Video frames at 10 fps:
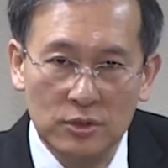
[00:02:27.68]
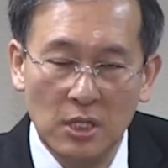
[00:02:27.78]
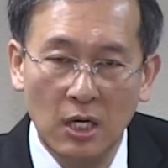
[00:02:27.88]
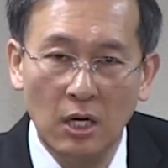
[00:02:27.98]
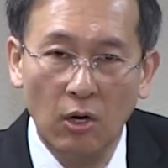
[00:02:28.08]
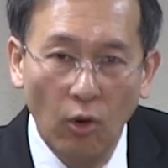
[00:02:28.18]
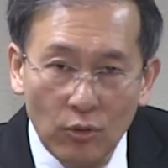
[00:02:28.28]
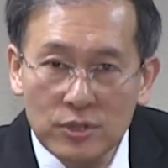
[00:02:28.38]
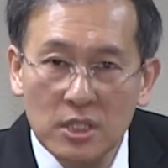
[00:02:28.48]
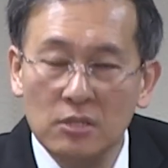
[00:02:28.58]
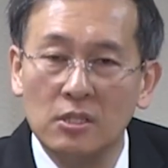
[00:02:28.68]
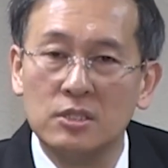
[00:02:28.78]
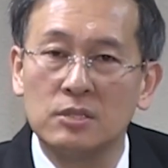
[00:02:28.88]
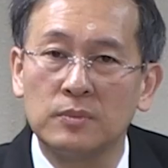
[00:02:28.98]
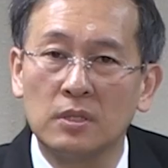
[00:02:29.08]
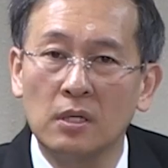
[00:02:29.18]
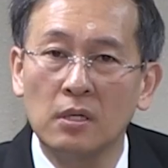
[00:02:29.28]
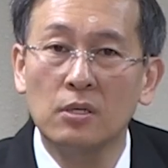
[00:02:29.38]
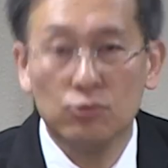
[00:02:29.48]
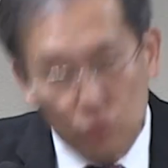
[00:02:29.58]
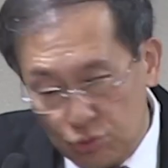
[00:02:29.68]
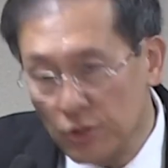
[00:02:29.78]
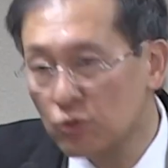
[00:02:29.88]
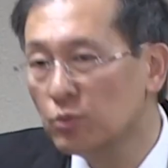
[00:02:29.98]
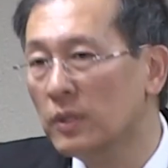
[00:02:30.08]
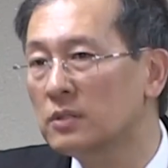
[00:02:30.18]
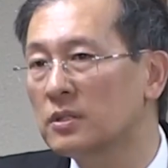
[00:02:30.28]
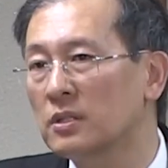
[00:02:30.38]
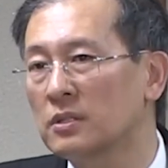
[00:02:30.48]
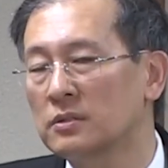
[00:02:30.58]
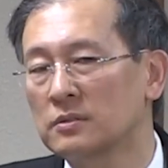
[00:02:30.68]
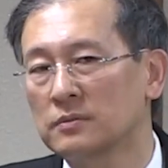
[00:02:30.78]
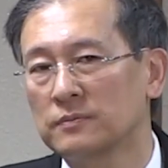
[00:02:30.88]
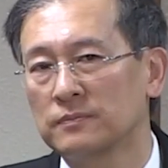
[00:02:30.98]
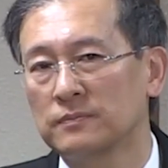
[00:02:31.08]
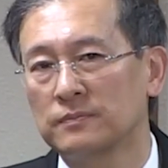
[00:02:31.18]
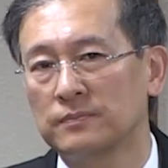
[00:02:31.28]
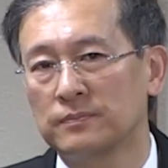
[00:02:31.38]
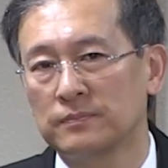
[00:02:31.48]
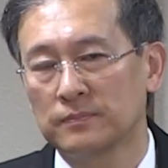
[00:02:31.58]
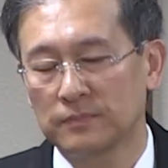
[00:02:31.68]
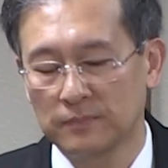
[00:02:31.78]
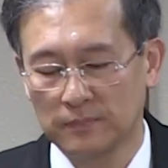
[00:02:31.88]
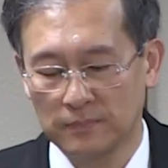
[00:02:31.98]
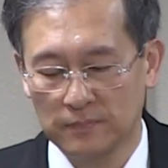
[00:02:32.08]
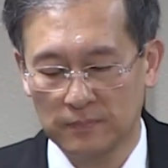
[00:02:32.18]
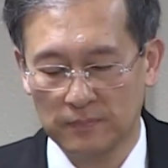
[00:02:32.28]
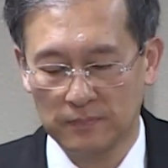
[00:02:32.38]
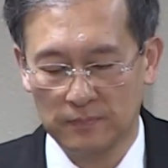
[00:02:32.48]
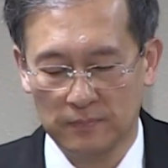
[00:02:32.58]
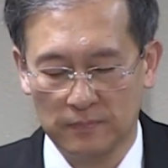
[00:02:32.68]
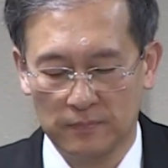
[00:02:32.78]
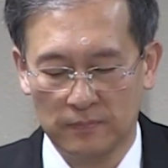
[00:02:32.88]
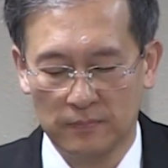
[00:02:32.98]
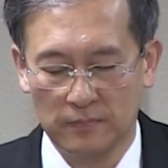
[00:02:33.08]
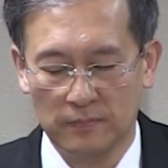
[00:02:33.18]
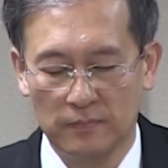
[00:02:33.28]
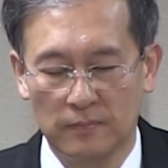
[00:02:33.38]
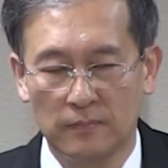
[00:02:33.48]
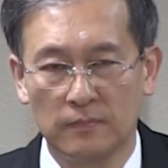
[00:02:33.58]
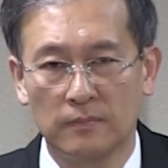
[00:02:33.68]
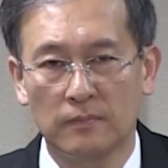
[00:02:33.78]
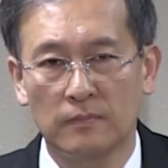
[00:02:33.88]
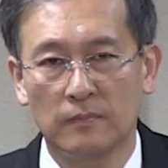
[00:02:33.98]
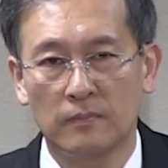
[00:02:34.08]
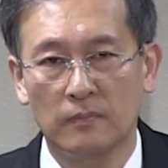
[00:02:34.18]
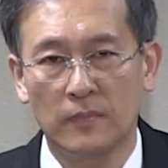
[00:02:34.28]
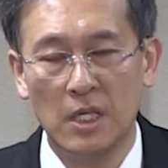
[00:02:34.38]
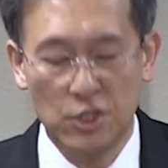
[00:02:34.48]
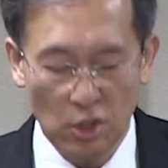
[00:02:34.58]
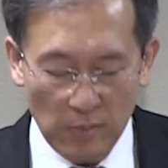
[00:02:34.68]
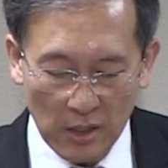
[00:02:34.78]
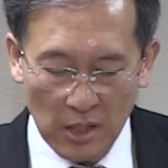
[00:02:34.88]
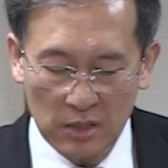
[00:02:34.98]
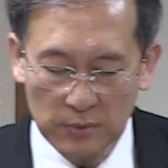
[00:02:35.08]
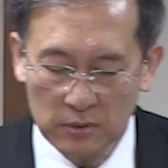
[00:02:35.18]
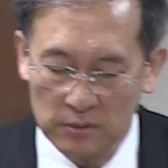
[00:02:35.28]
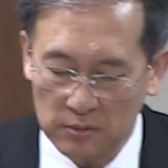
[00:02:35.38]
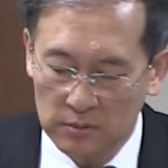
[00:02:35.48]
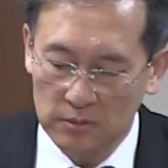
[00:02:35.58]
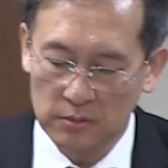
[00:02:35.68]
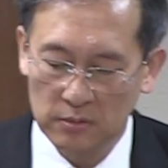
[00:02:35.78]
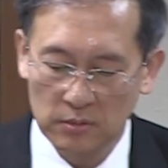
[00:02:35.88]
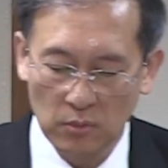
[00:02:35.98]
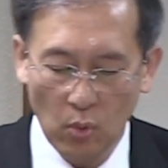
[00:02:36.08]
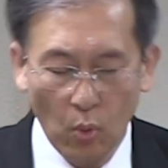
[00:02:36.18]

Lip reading: because this is the work of giving that God allowed during the time of the Exodus. Even today,